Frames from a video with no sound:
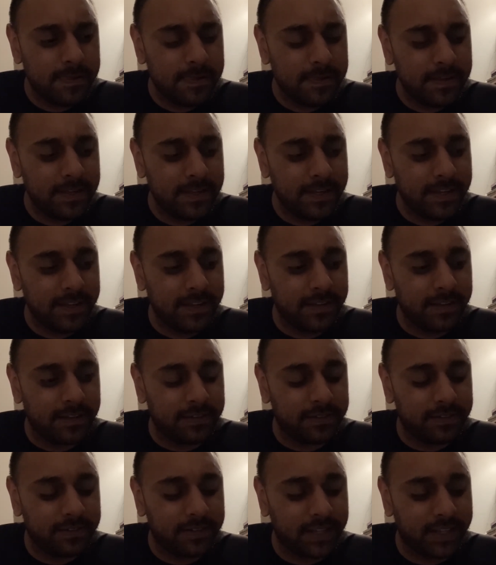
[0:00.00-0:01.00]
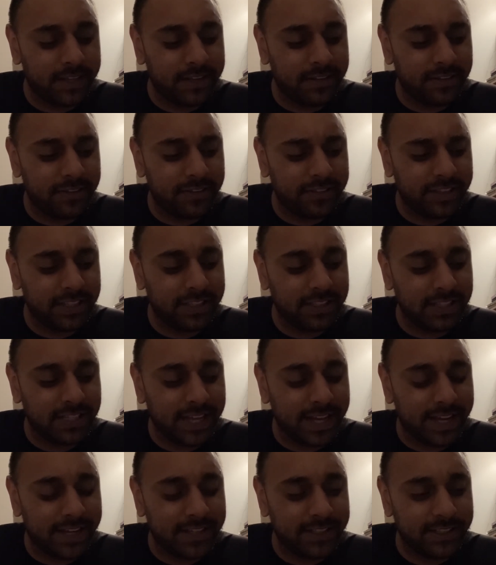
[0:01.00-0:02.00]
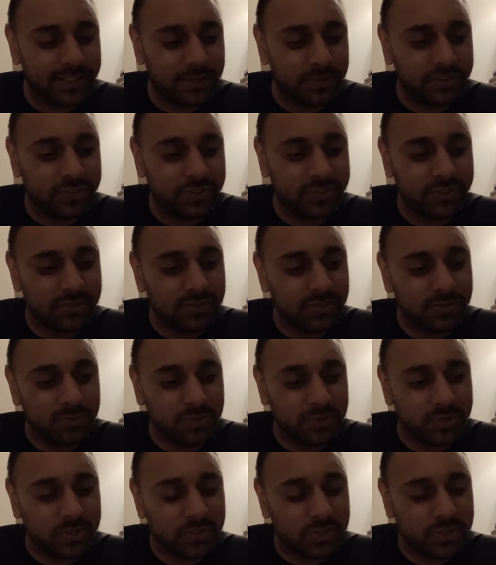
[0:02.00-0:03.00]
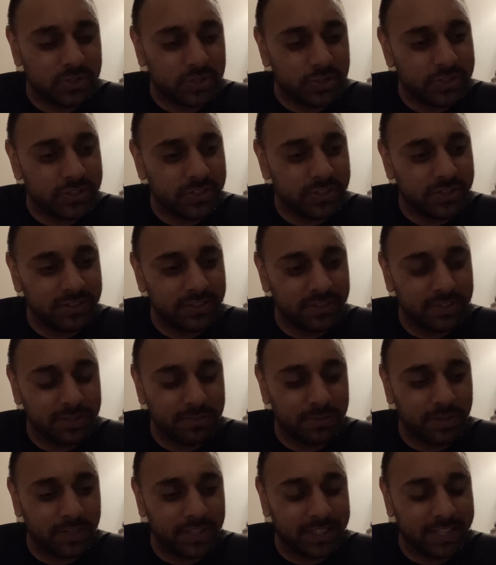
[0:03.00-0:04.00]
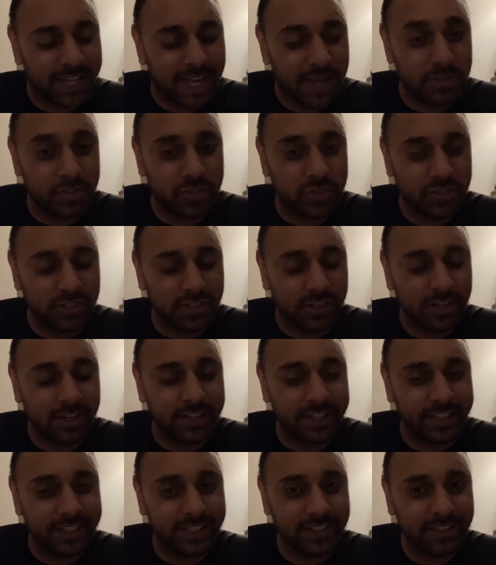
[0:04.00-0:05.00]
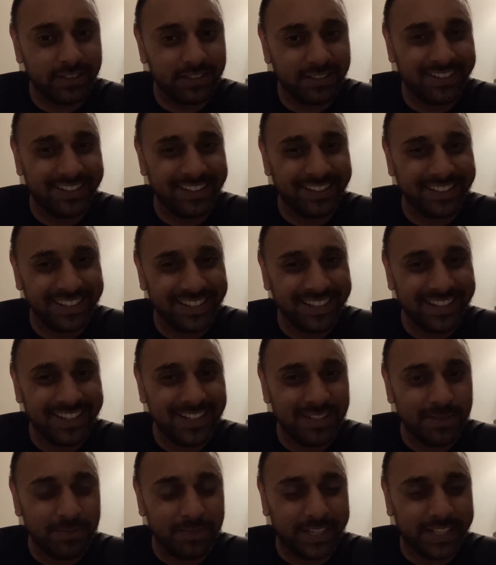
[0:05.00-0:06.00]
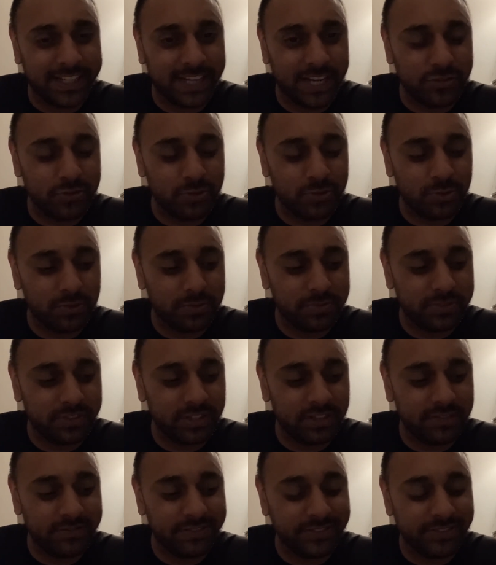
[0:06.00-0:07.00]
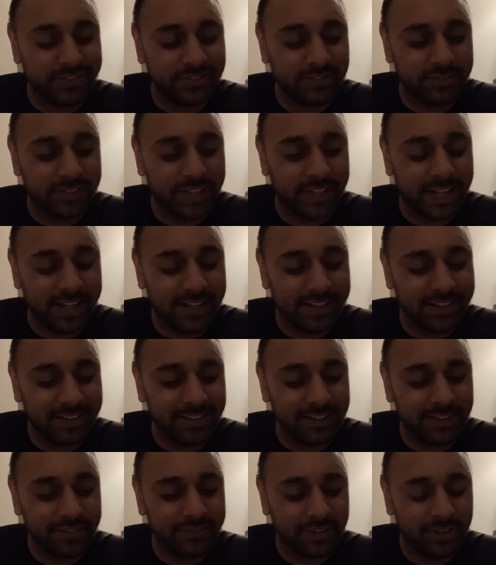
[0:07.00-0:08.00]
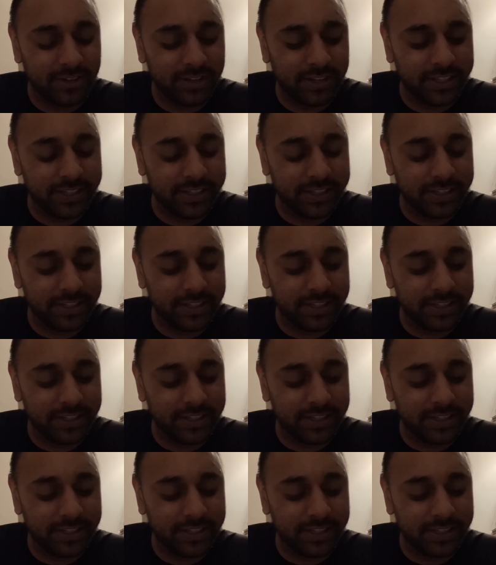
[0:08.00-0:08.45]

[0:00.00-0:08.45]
Yeah, and I think the acting was good in my amateur eye, my casual observance of that. I felt like